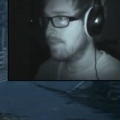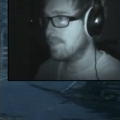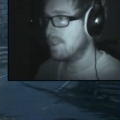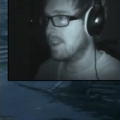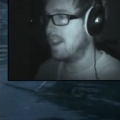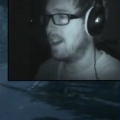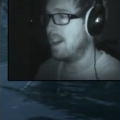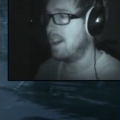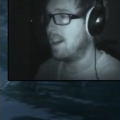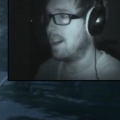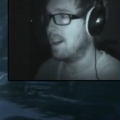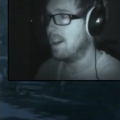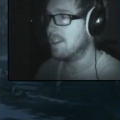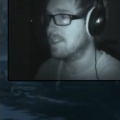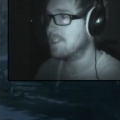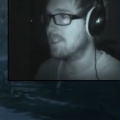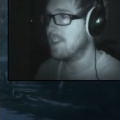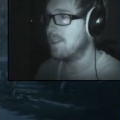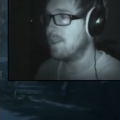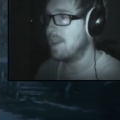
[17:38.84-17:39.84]
Oh,
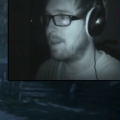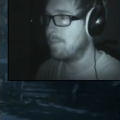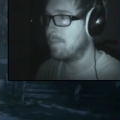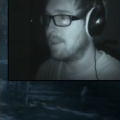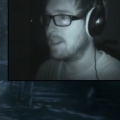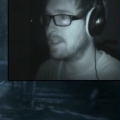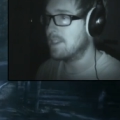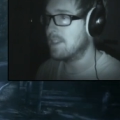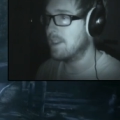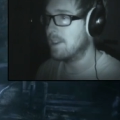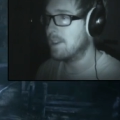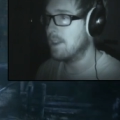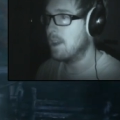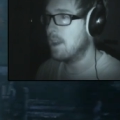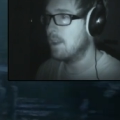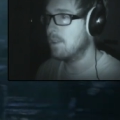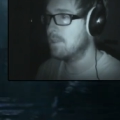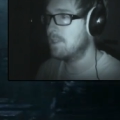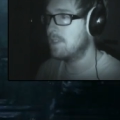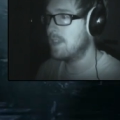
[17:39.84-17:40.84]
there's no handbrake turn.
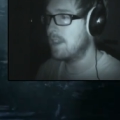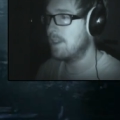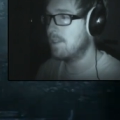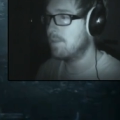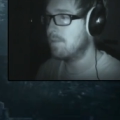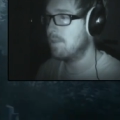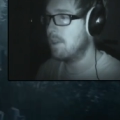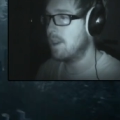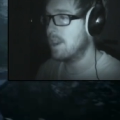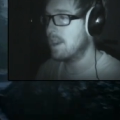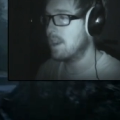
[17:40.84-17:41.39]
Hold down right